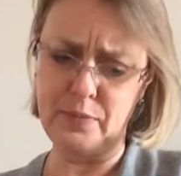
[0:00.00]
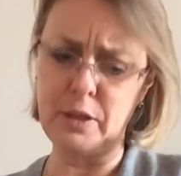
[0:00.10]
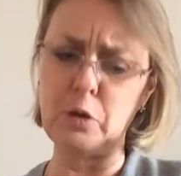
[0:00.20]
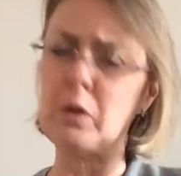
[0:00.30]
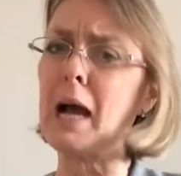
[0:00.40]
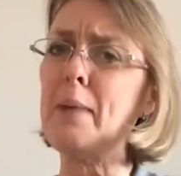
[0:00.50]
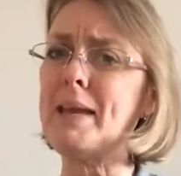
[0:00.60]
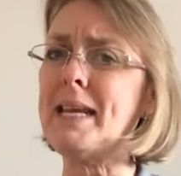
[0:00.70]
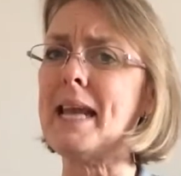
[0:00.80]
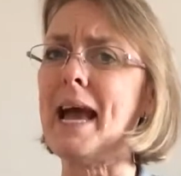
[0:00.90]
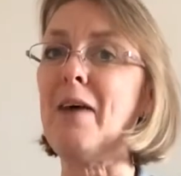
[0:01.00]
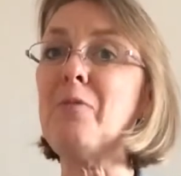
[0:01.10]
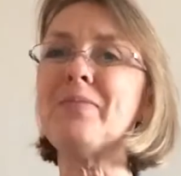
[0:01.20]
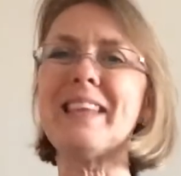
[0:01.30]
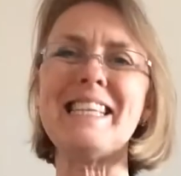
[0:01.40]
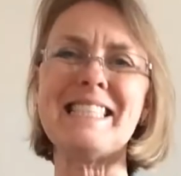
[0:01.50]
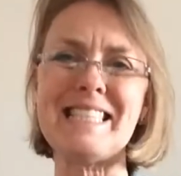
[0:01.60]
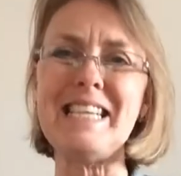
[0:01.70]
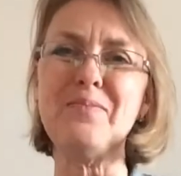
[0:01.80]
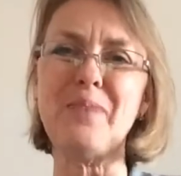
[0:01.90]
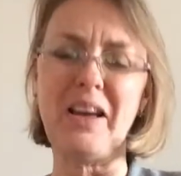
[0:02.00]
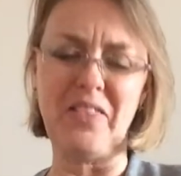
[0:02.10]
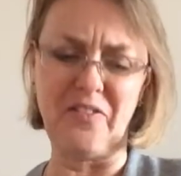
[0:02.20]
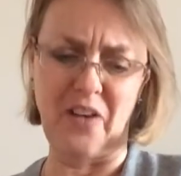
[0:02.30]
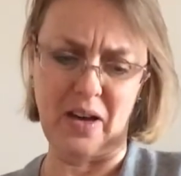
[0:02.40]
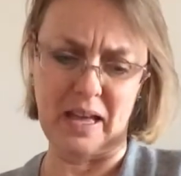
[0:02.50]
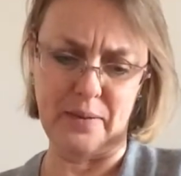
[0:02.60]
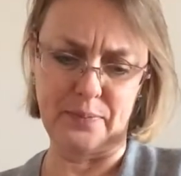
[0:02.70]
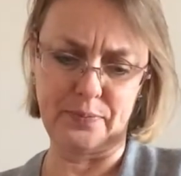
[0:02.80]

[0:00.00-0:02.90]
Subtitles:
You can come in now and sit by the fire."